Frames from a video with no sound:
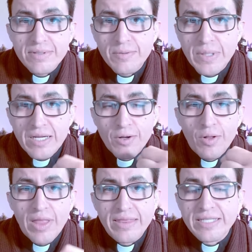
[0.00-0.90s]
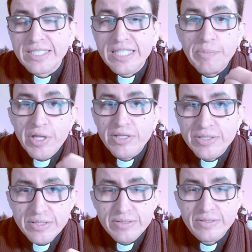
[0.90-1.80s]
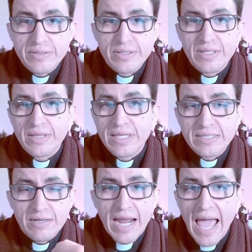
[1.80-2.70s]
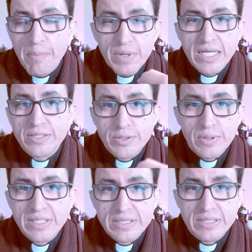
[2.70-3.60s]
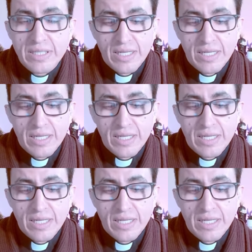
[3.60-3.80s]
We can call that the stimulus, things that are happening to us.